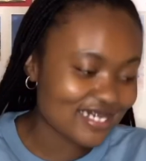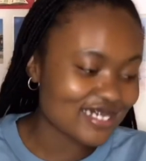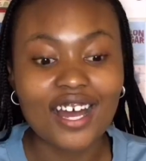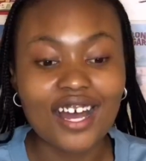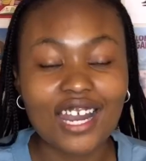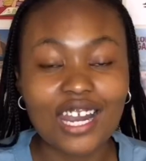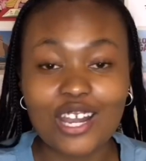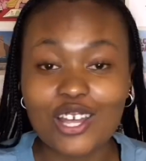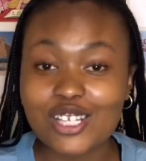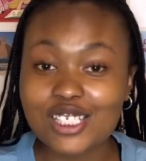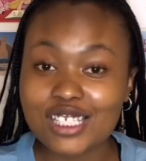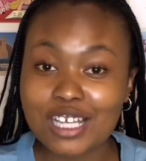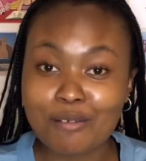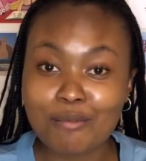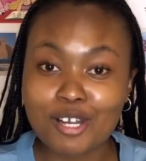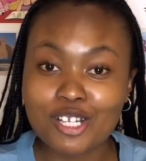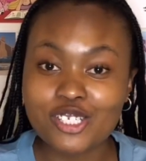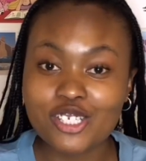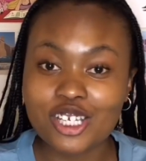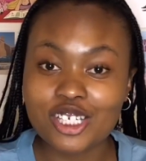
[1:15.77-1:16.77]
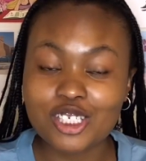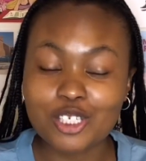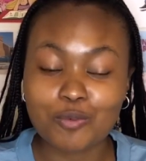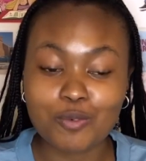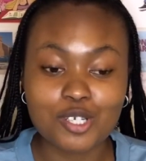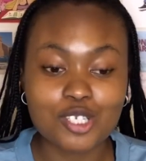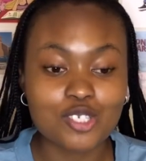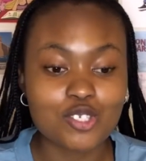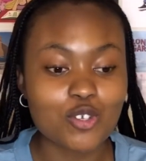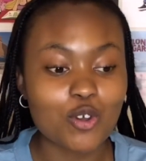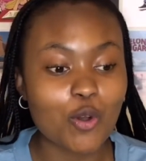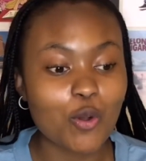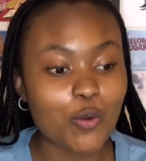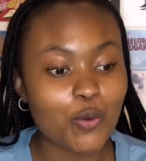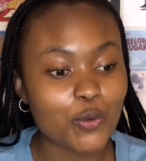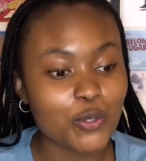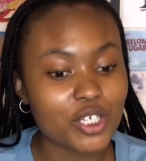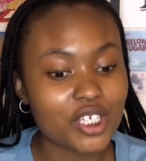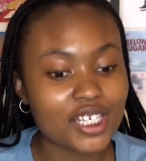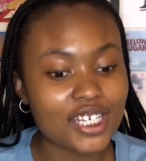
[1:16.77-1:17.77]
Last time I checked it was a
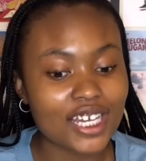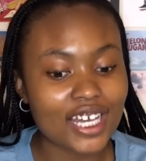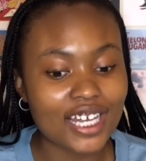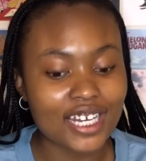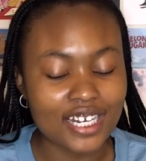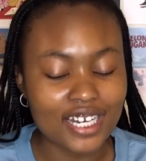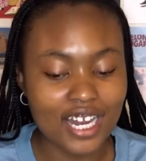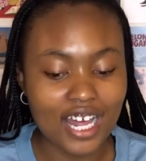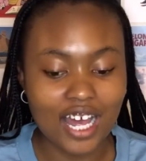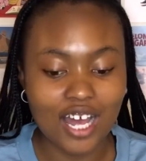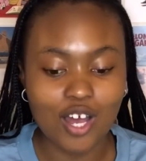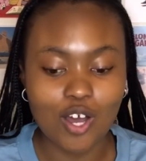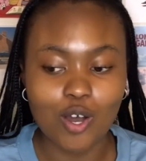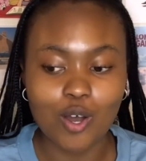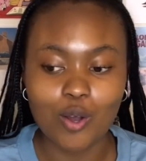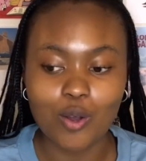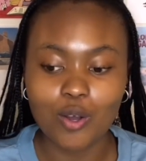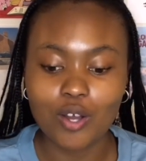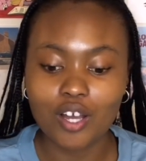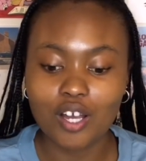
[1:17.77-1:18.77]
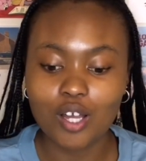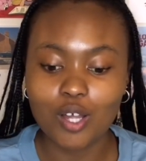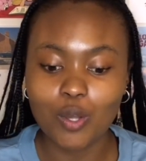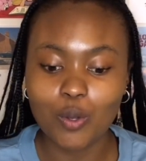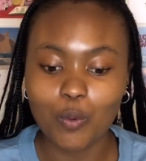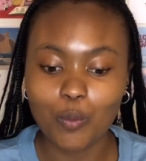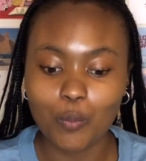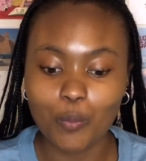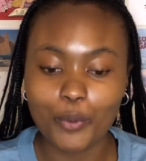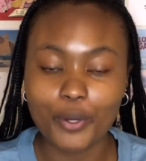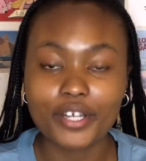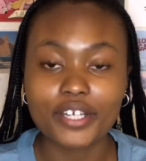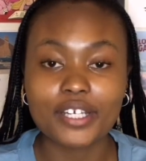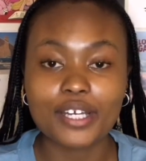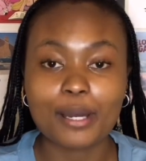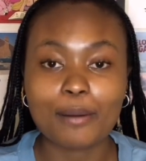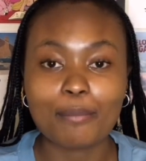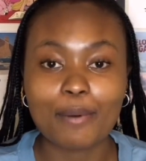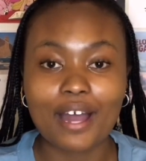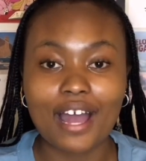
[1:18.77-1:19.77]
week, and now we're
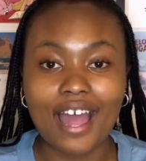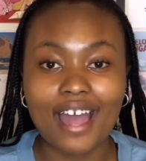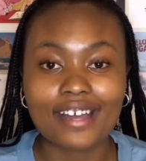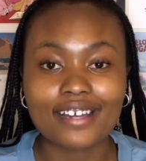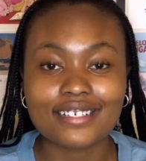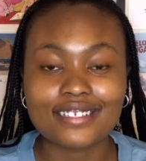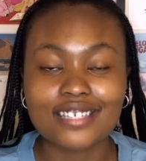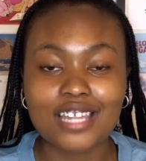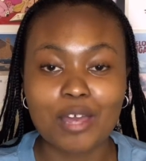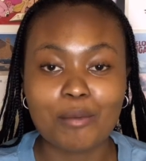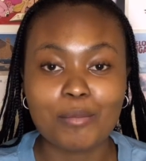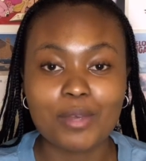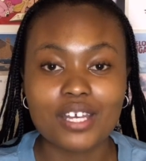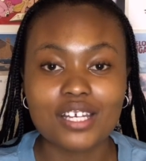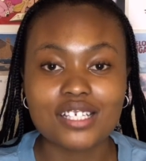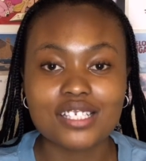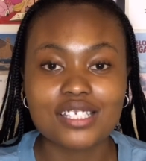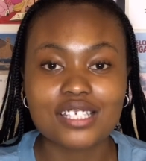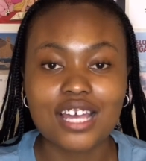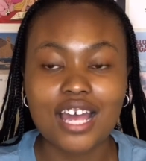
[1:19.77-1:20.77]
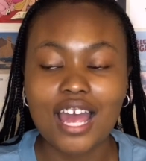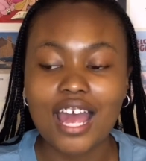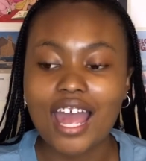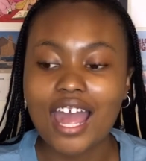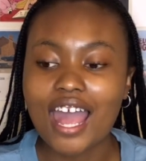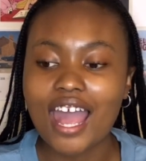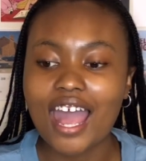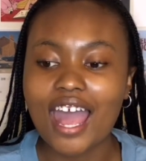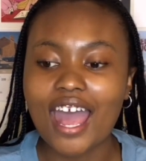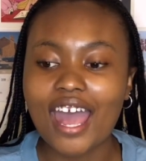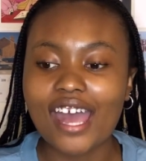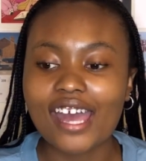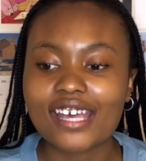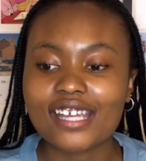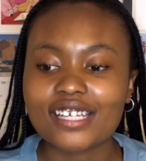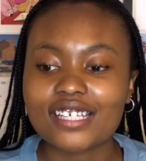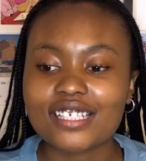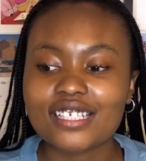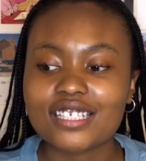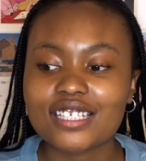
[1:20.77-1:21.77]
here by academics,
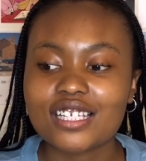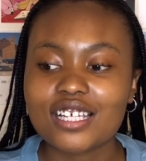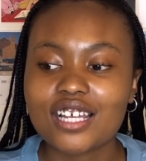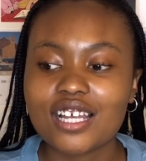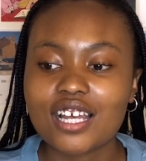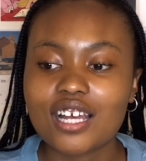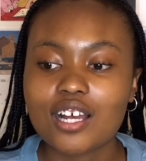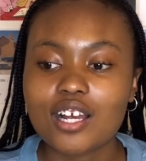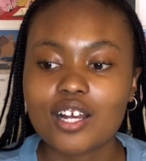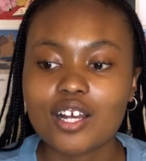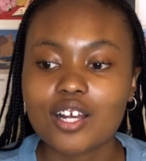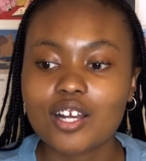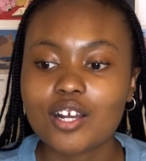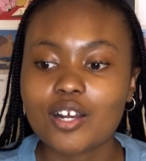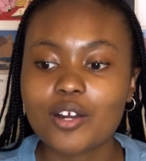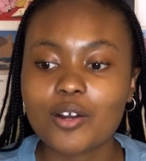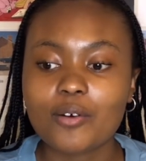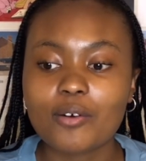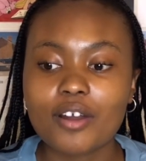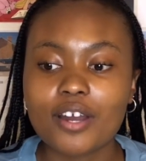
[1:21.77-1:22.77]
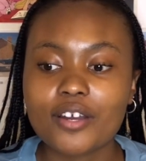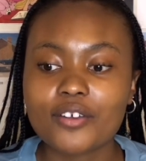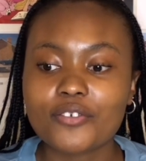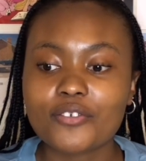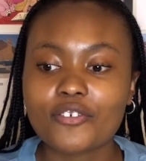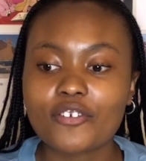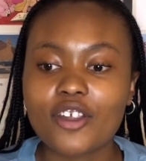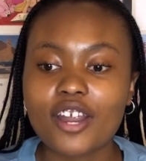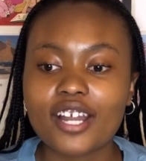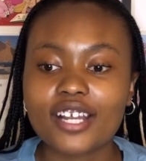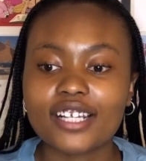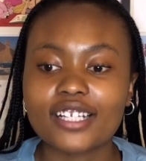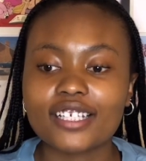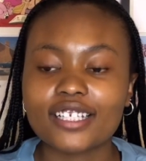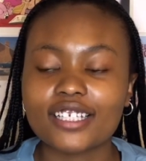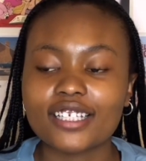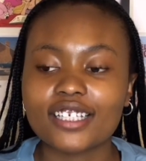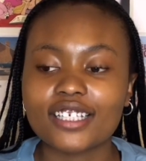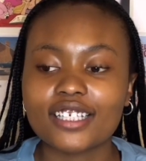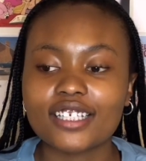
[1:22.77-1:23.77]
and quite
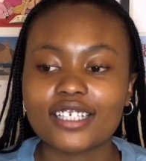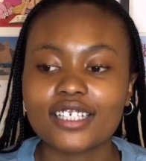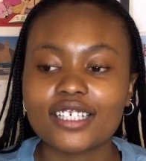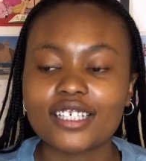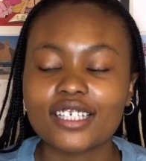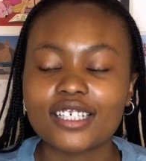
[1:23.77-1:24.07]
frankly,